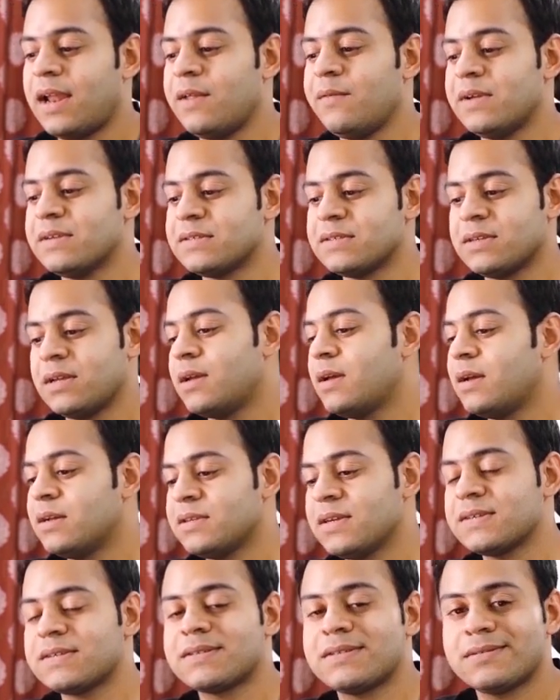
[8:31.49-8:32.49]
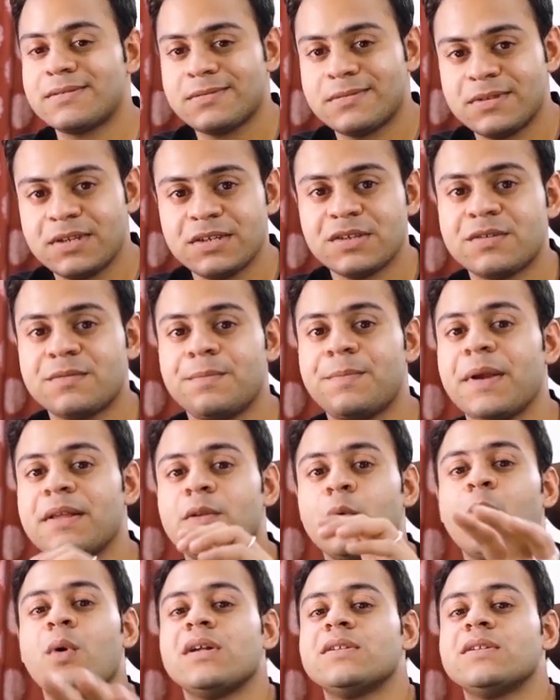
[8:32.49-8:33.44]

Anyways, just pick the